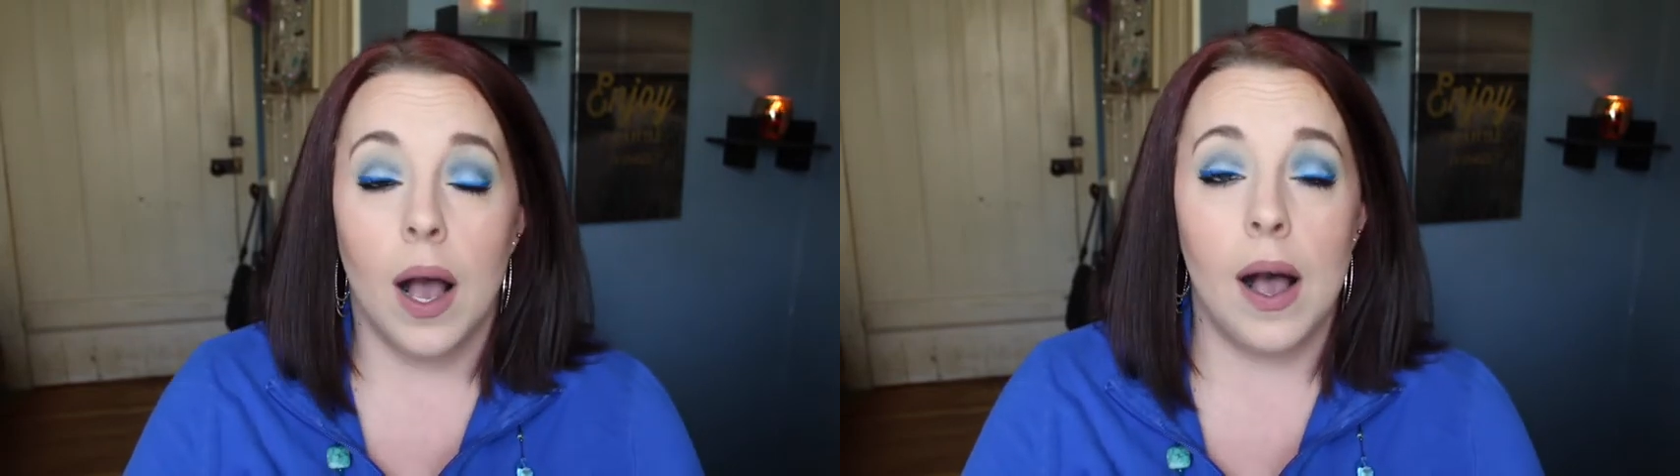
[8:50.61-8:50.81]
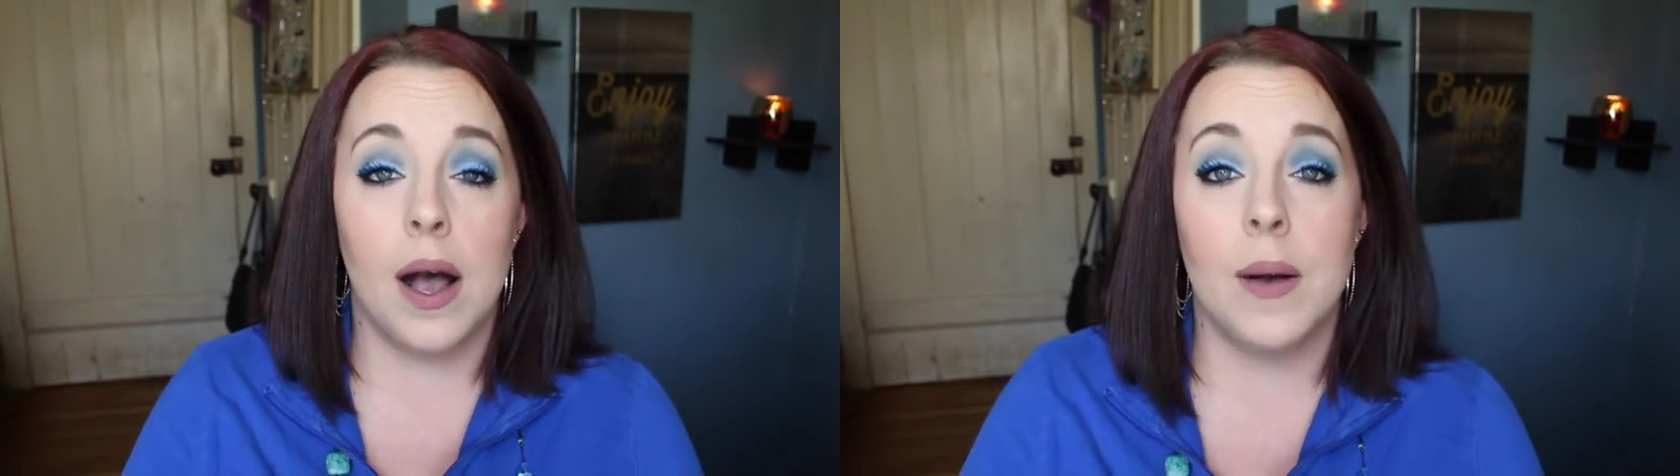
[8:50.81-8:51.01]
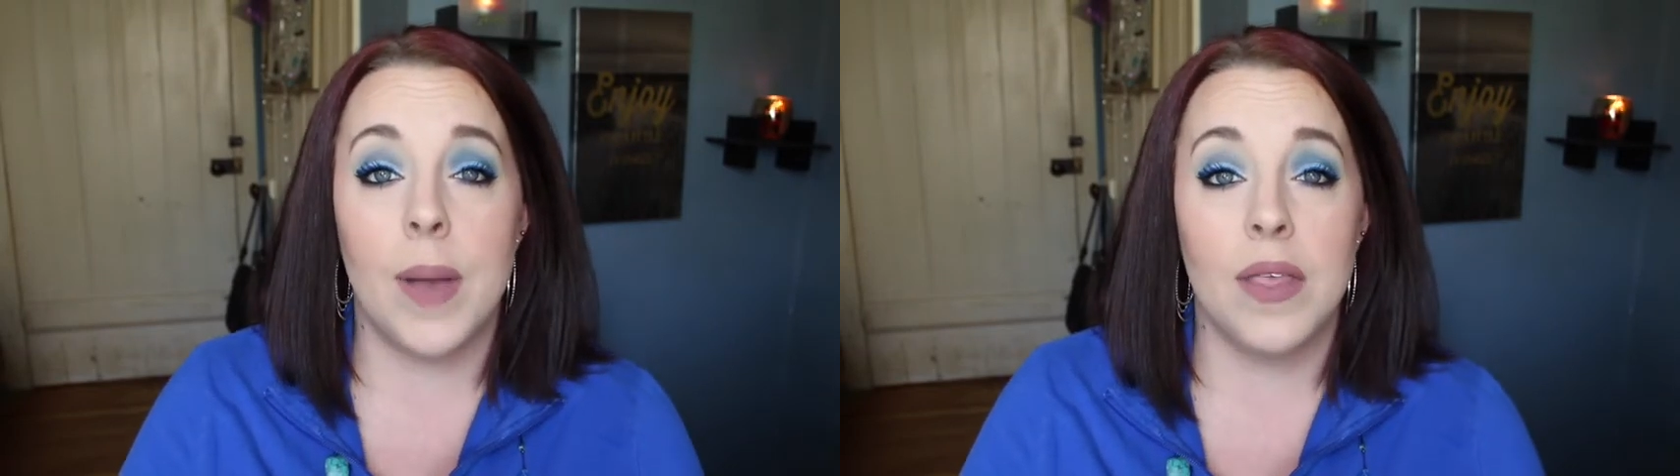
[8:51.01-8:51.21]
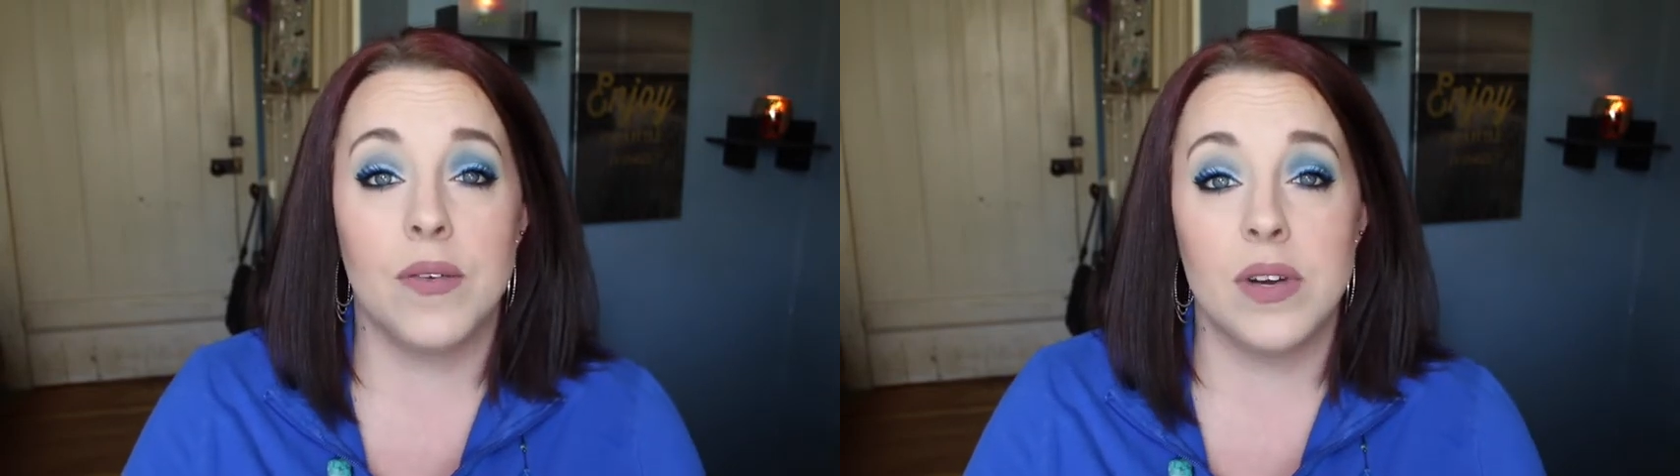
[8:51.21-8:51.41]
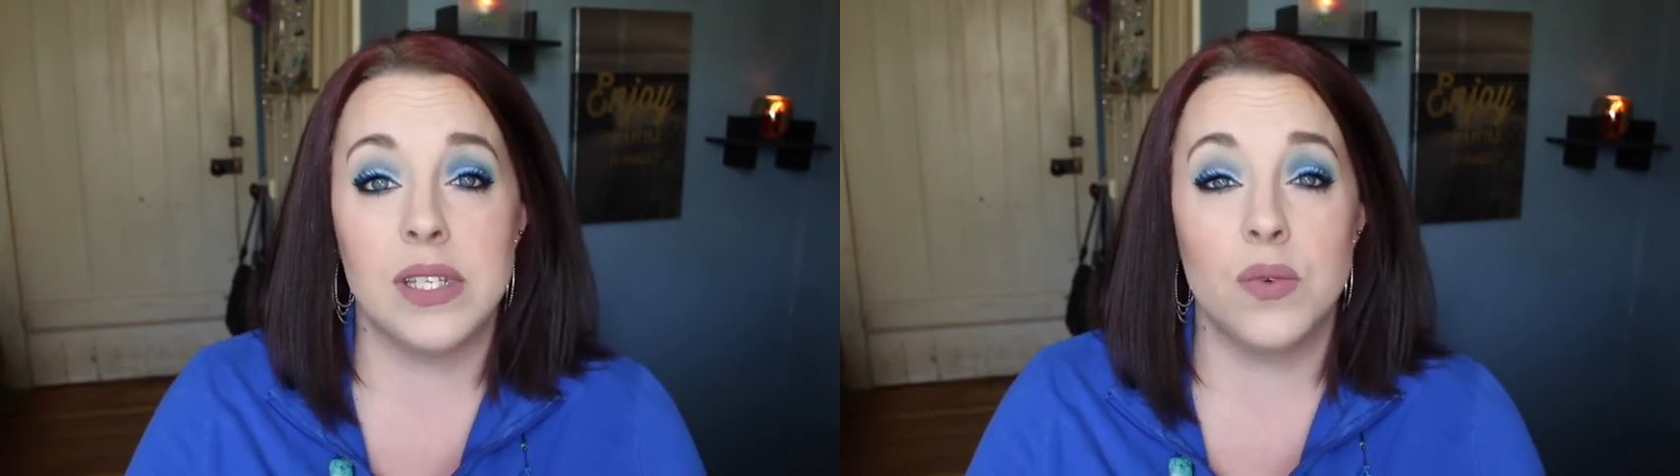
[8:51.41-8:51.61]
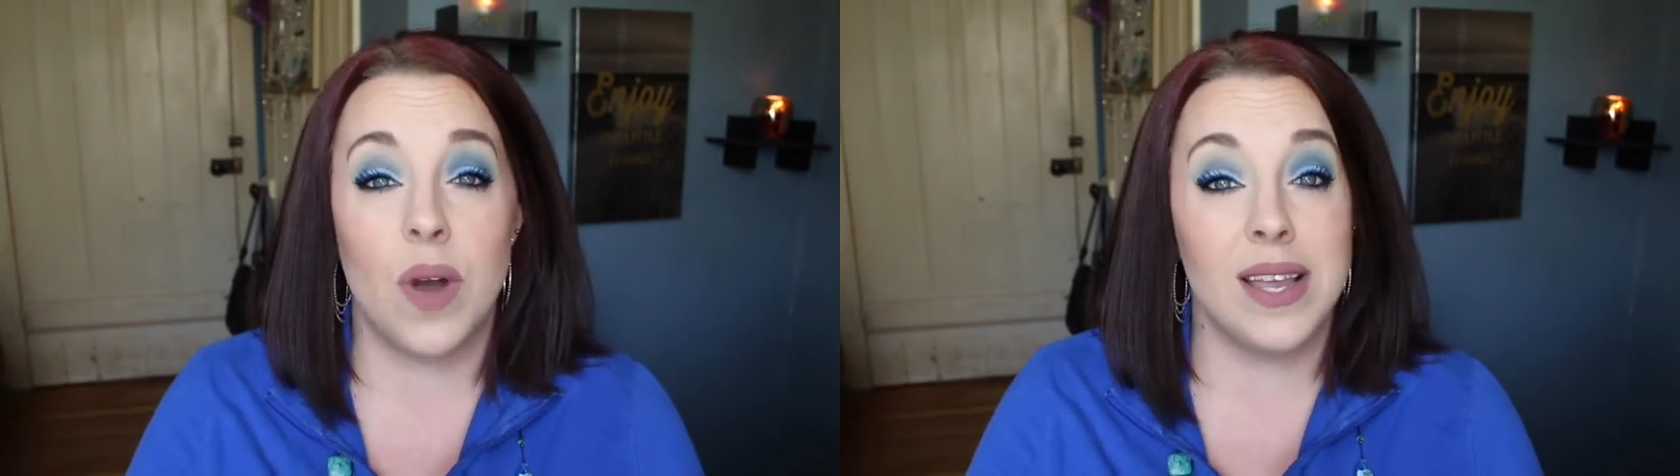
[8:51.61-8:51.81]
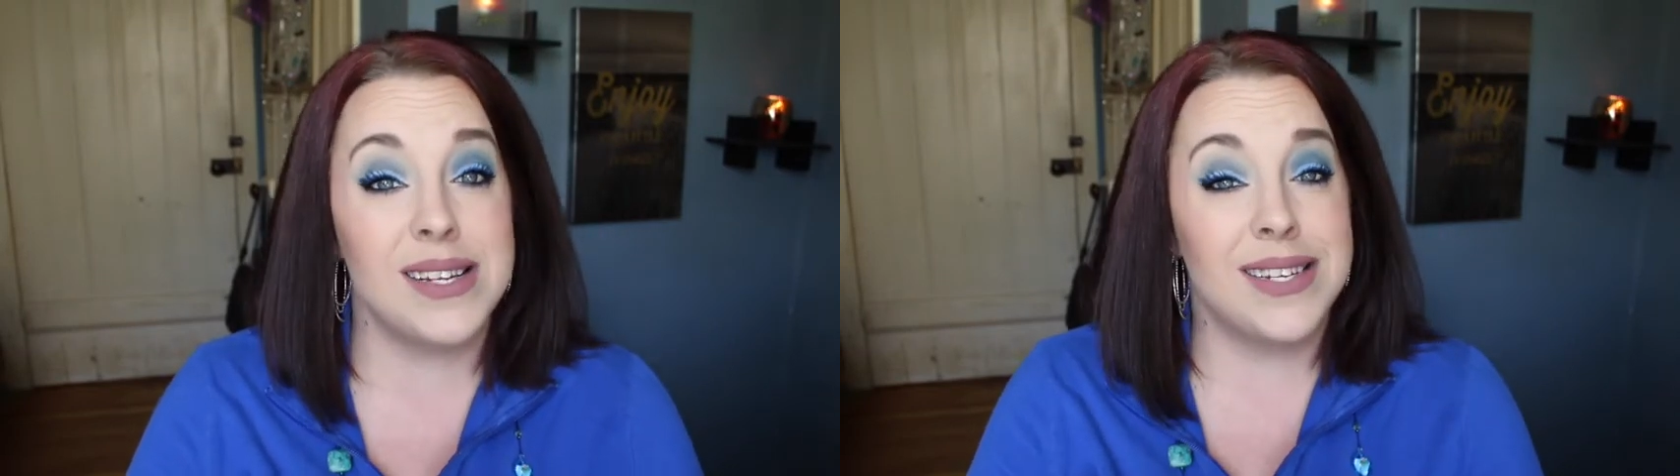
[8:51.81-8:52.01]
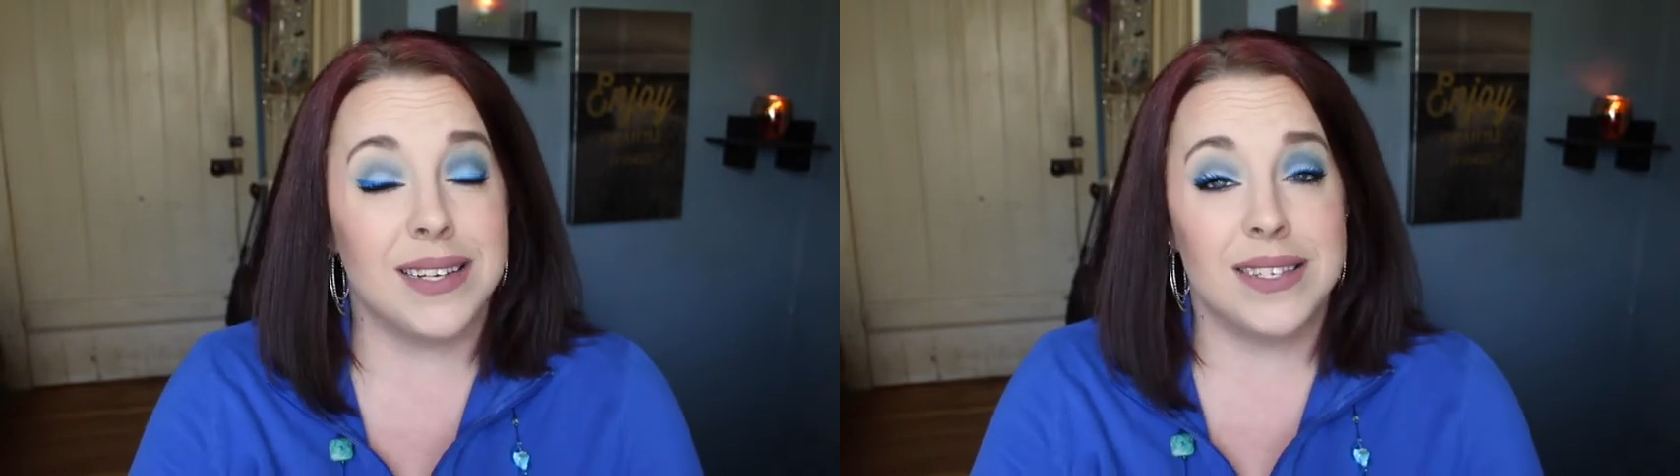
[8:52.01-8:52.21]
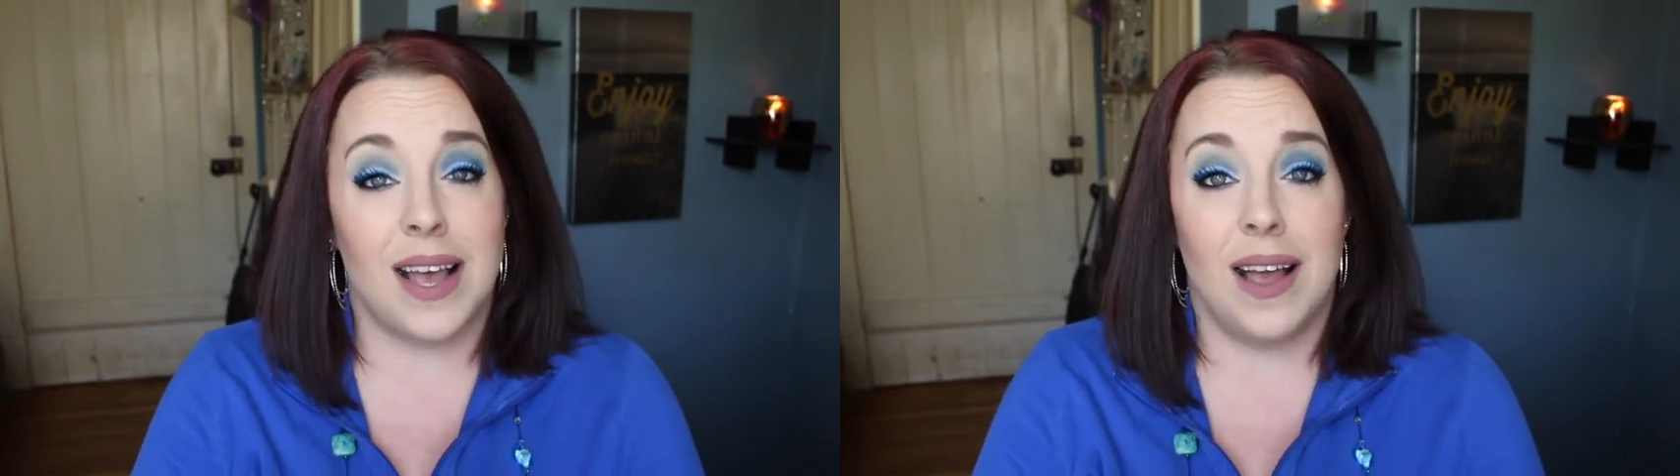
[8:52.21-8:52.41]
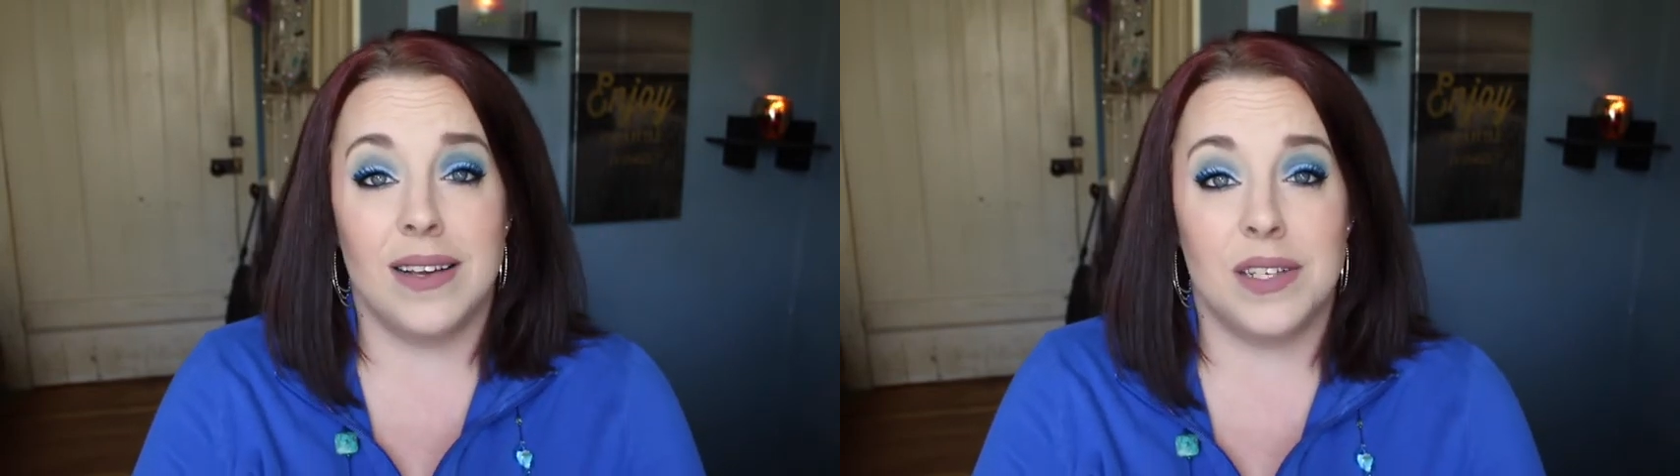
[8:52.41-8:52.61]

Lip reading: And the reason why he does that